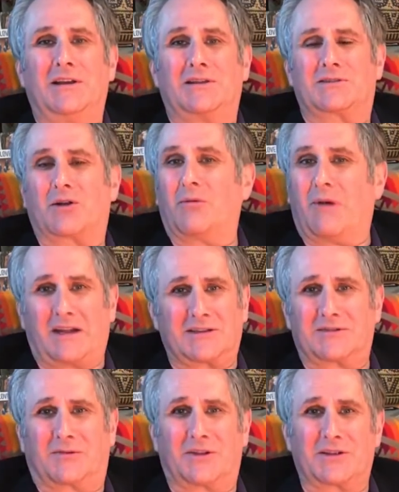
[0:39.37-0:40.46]
so much
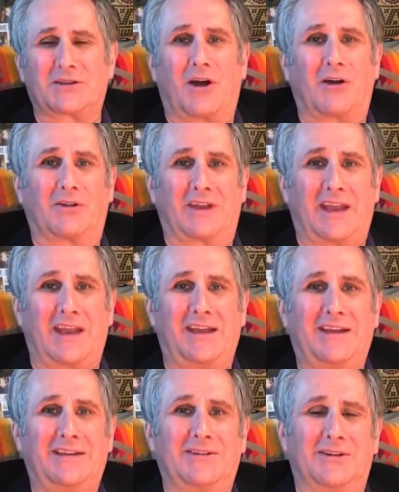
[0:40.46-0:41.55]
for this holiday,
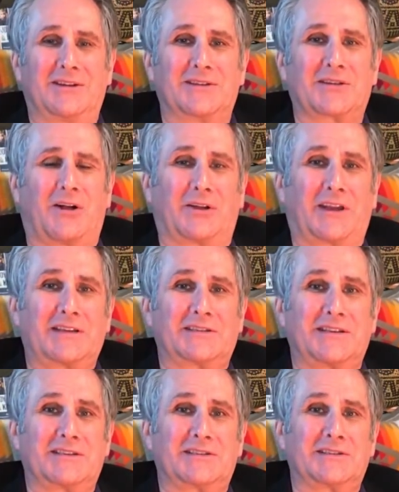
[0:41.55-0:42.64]
during this holiday
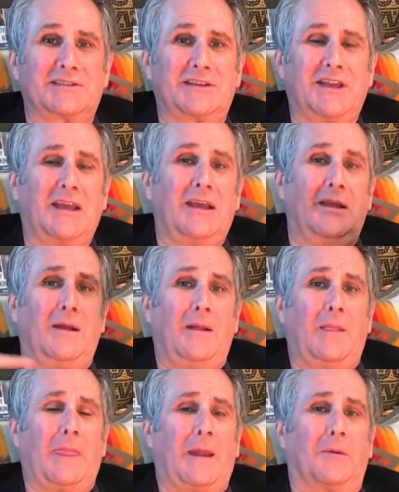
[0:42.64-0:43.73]
season.
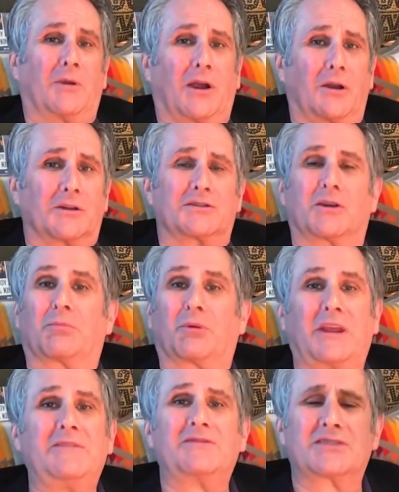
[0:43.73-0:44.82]
Regardless of your
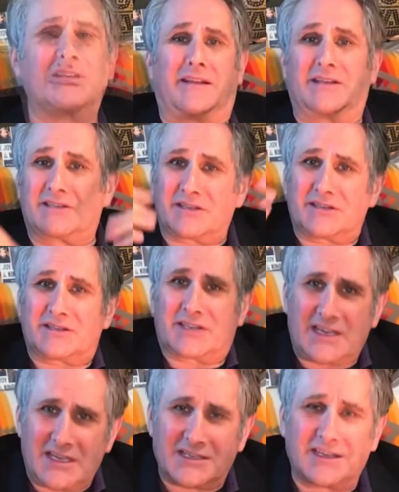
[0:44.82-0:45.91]
beliefs, this
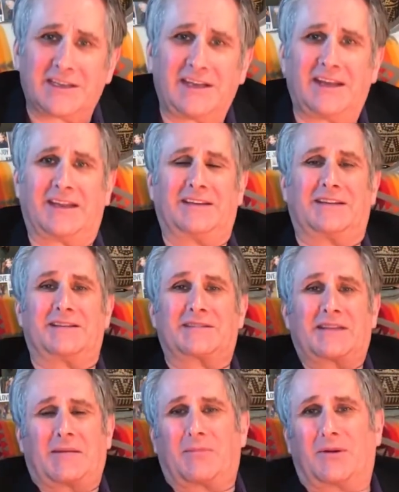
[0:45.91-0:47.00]
season in
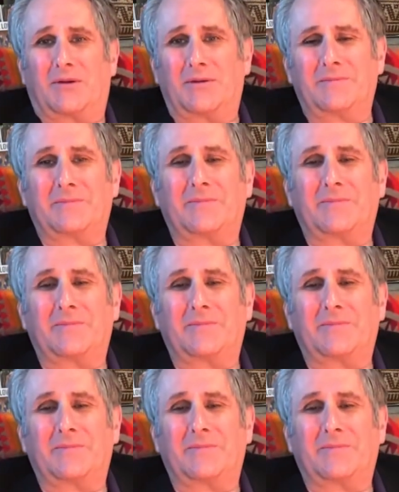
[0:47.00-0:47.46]
December